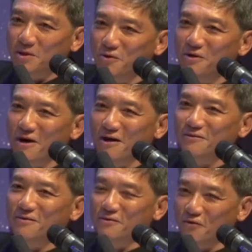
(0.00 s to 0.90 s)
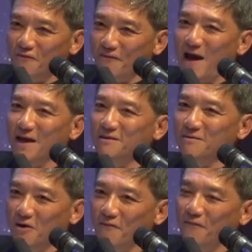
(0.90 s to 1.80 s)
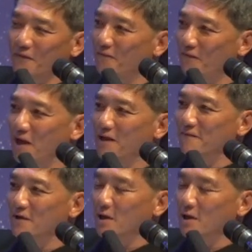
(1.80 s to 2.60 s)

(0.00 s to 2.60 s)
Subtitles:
through God through facts, not from faith.